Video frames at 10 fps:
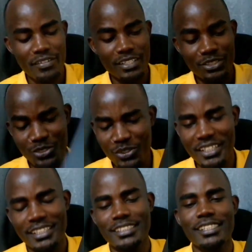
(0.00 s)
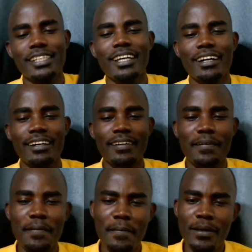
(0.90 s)
very strong hinge here.
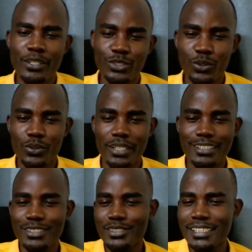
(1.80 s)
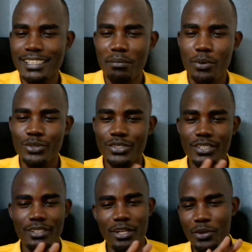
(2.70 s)
So it's not just
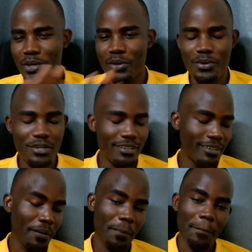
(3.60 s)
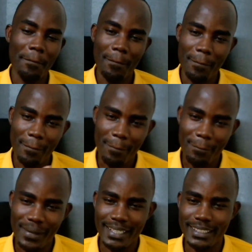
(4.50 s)
about looking good,
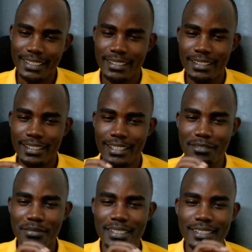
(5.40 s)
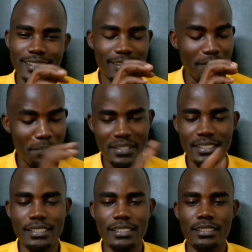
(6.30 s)
but it means
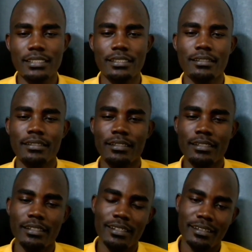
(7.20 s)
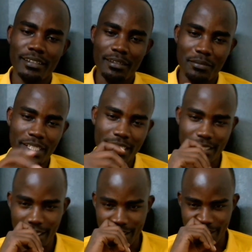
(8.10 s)
business. Here's
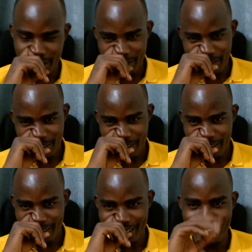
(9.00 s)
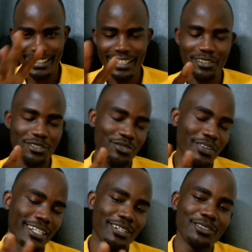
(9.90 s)
the catch. Stick around to
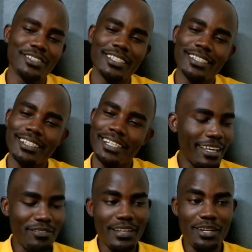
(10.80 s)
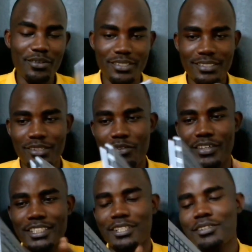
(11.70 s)
find out if the looks
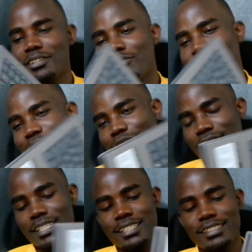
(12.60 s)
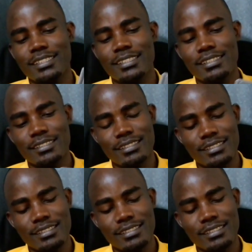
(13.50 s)
overshadow the functionalities.